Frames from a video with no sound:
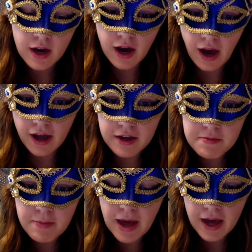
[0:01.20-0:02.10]
I
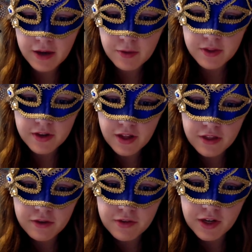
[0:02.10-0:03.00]
am back with
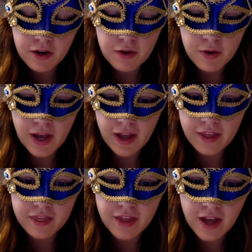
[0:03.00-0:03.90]
another video,
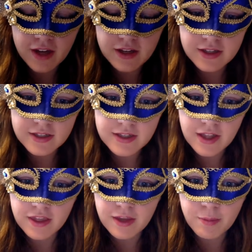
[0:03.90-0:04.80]
and that is
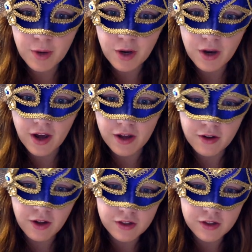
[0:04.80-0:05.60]
the Book Unhaul